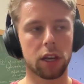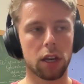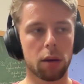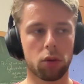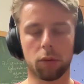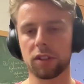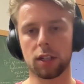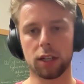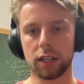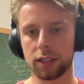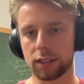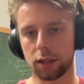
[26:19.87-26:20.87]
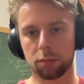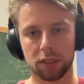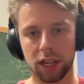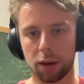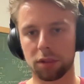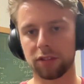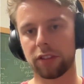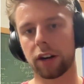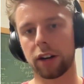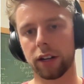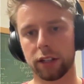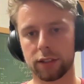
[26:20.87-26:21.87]
But obviously there's some sample
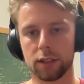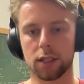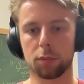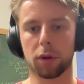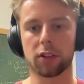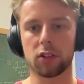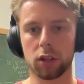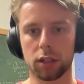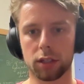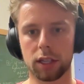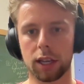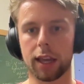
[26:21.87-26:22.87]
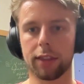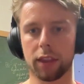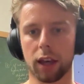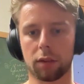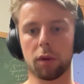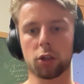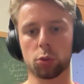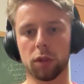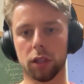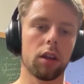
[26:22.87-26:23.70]
variance and some uncertainty in that measurement.